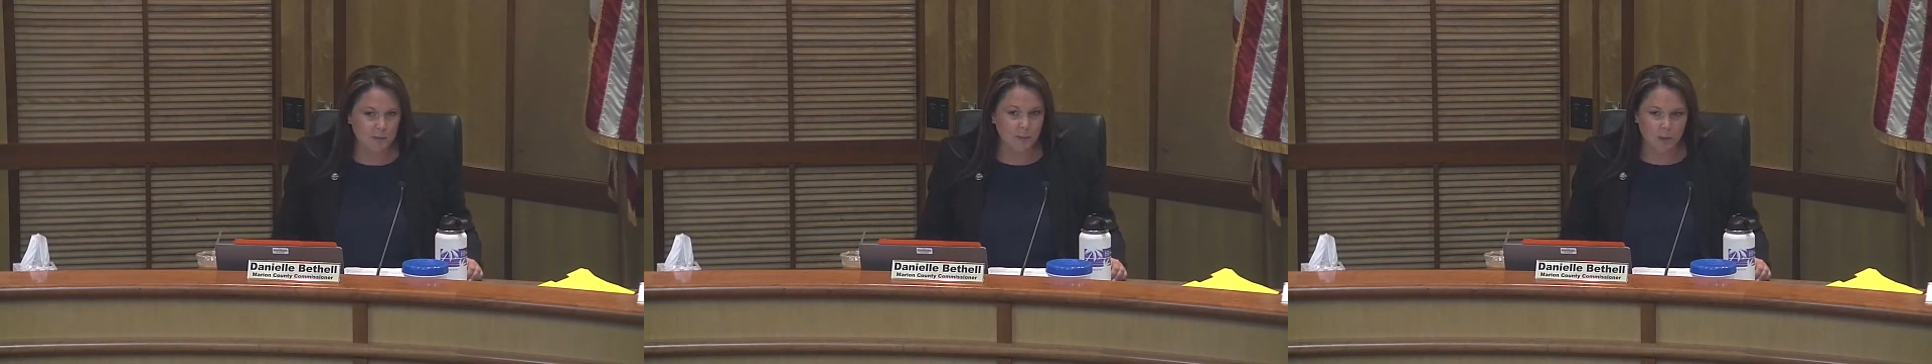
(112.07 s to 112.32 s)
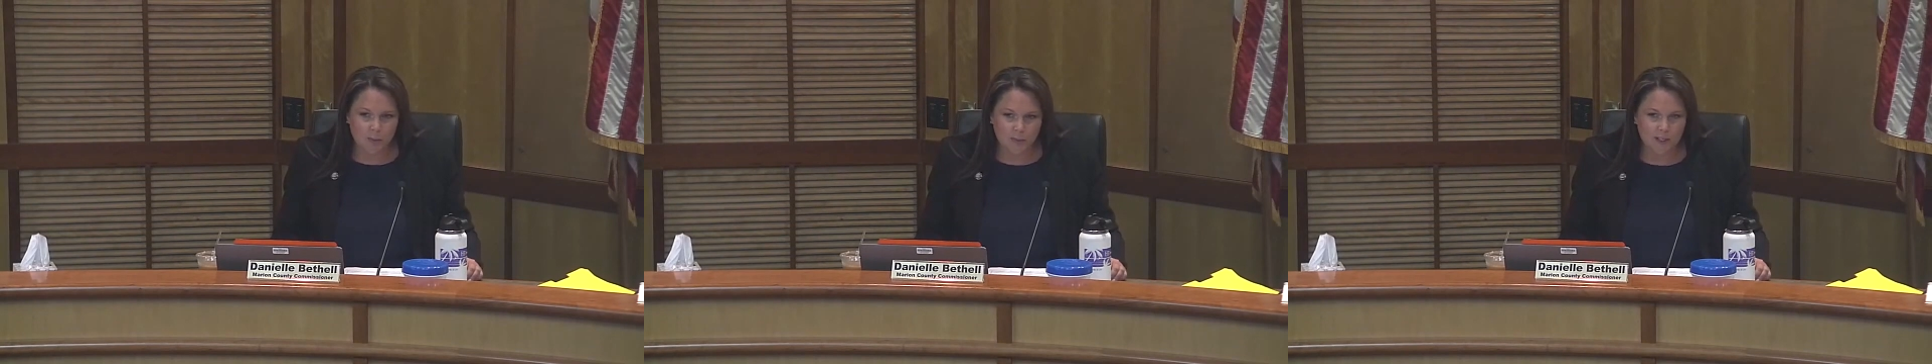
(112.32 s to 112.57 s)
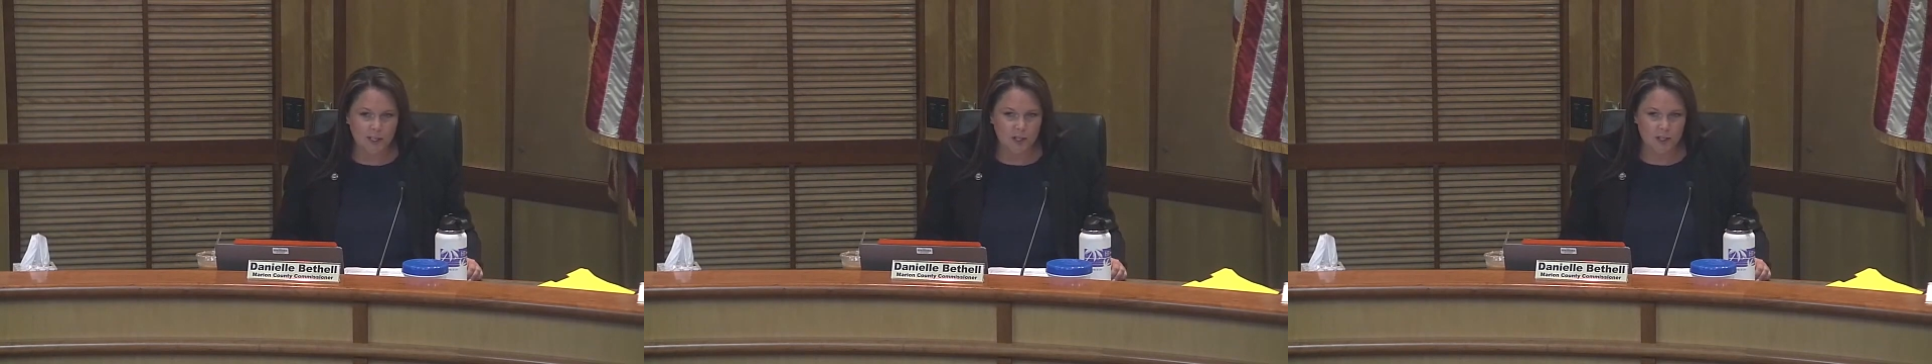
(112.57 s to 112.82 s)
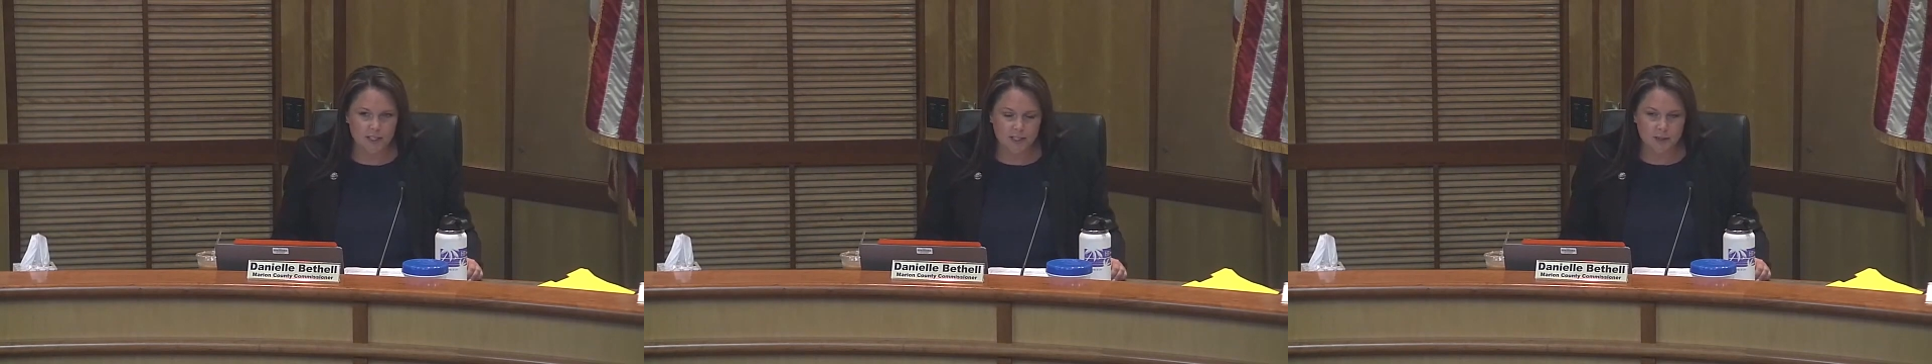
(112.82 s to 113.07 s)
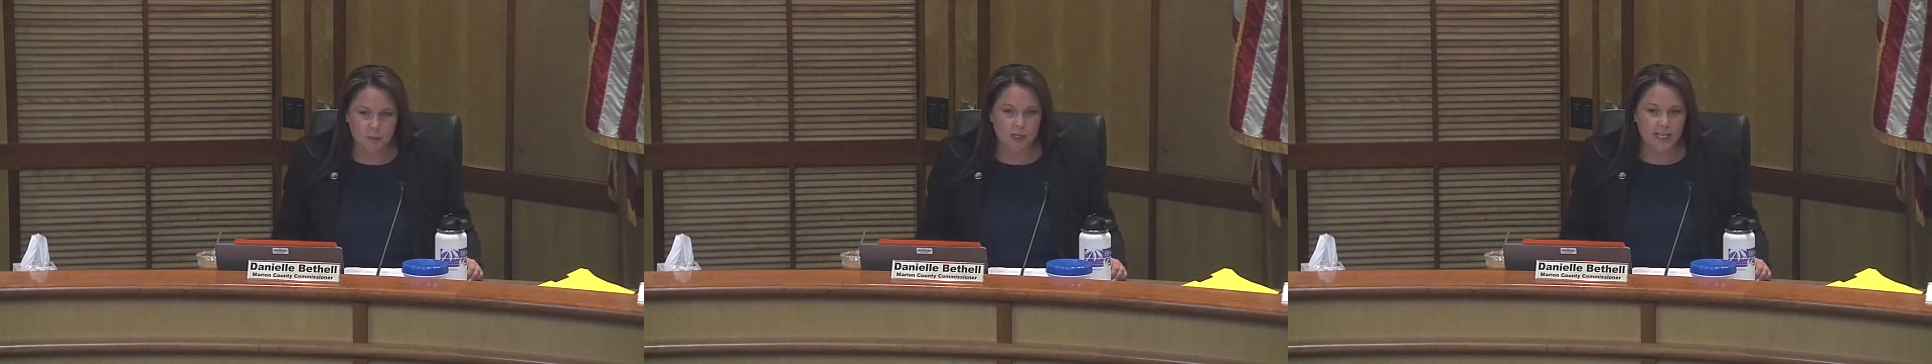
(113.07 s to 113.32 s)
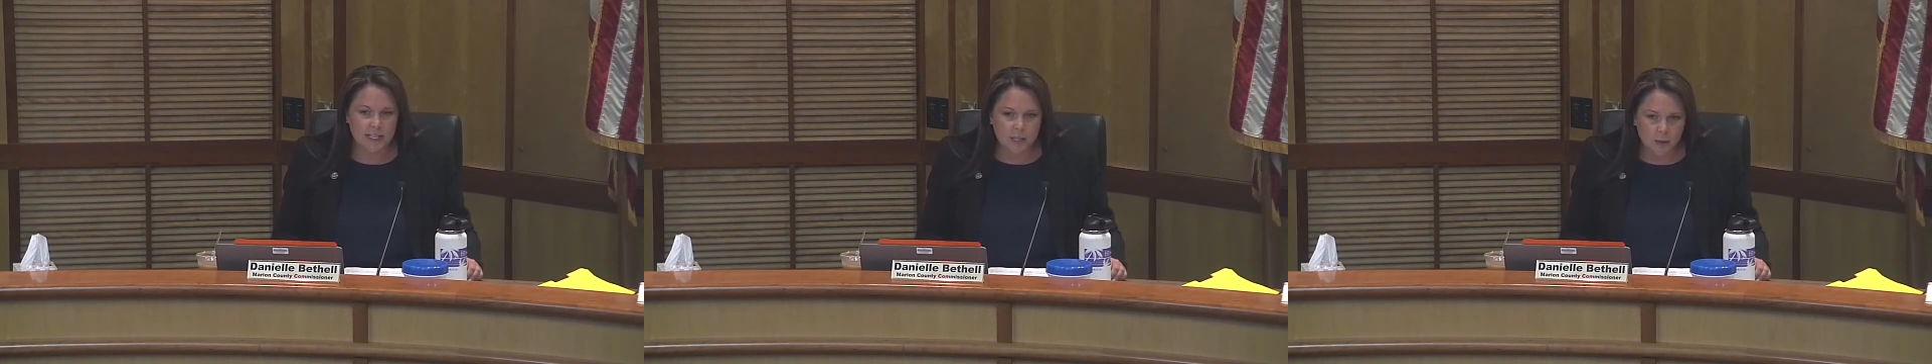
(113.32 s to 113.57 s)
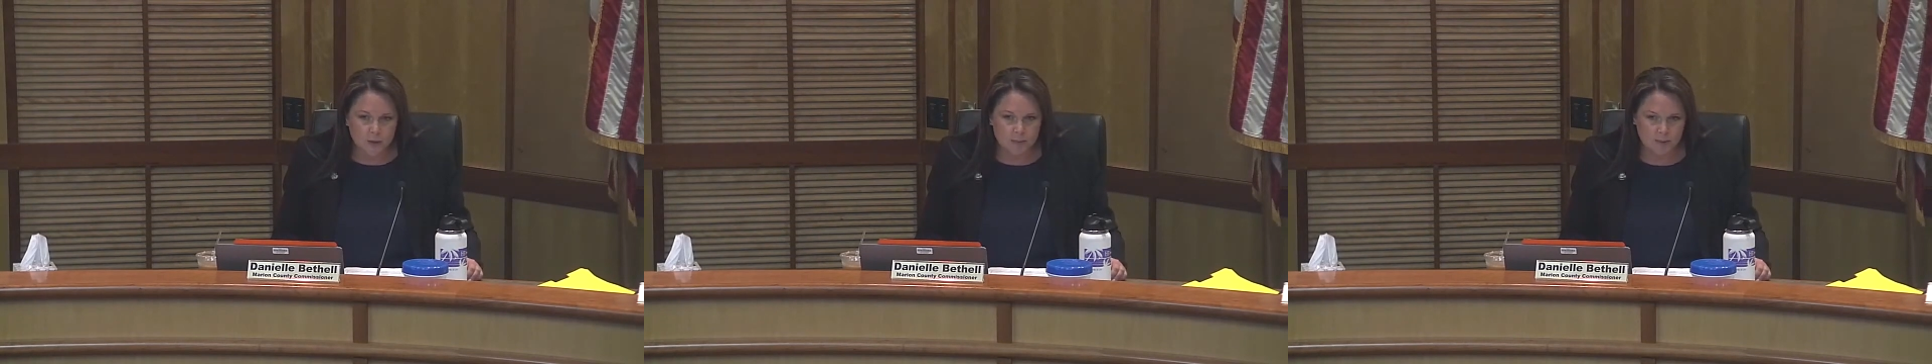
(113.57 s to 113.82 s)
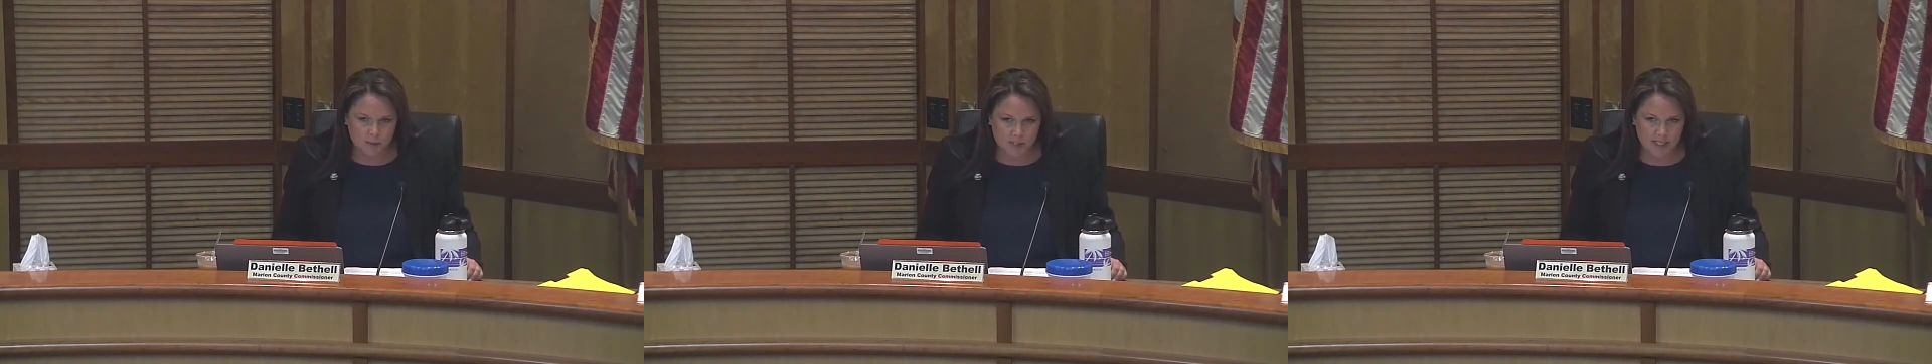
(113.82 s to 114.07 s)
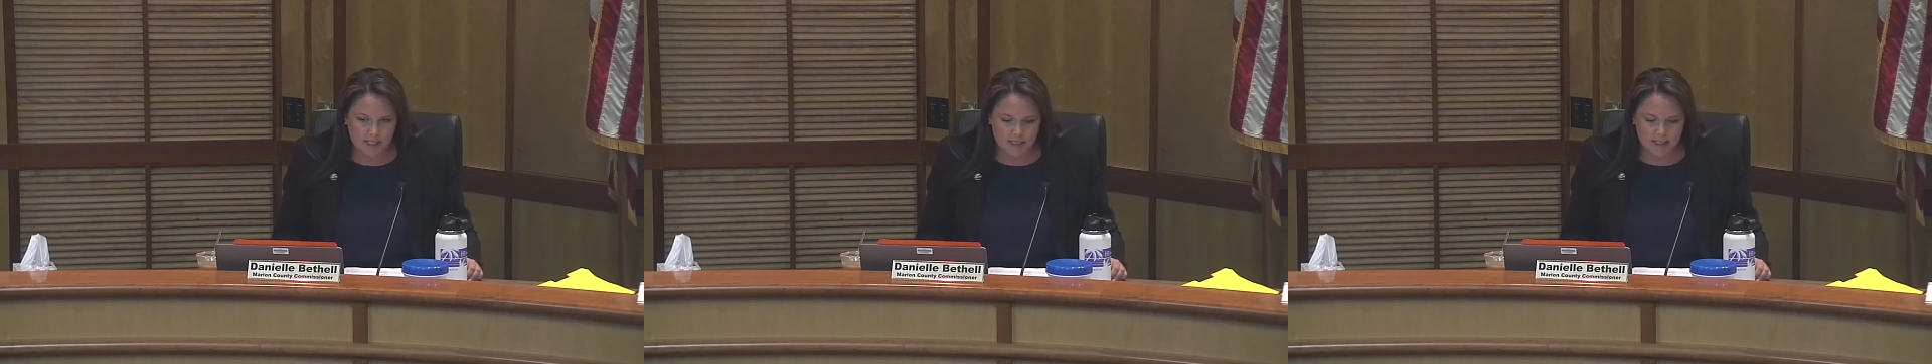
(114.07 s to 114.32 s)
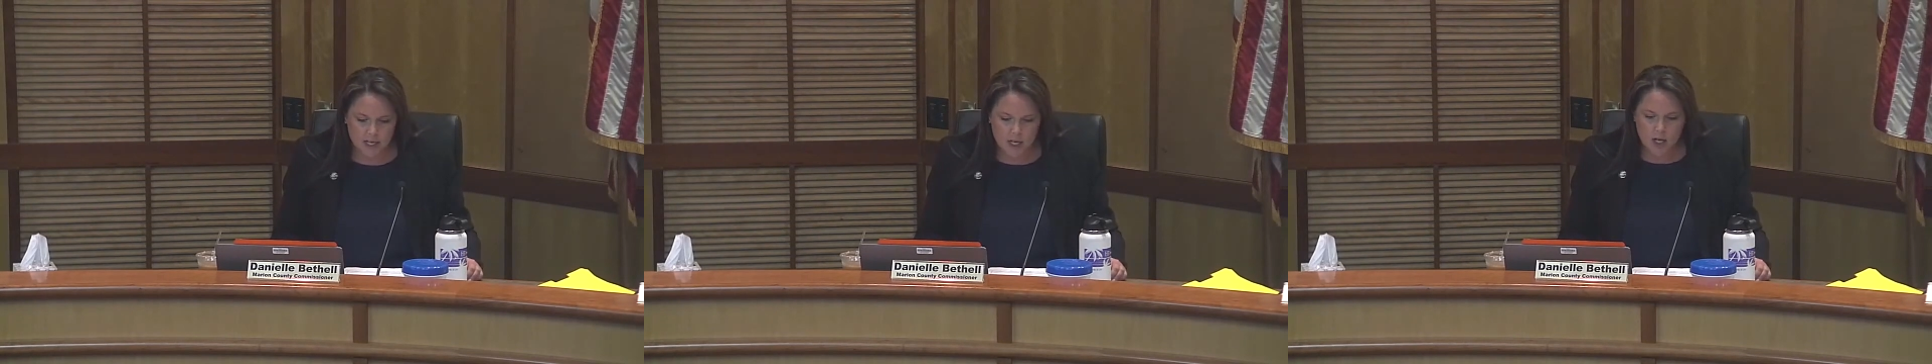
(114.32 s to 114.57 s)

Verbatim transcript: We work with the nurses. We're in those buildings.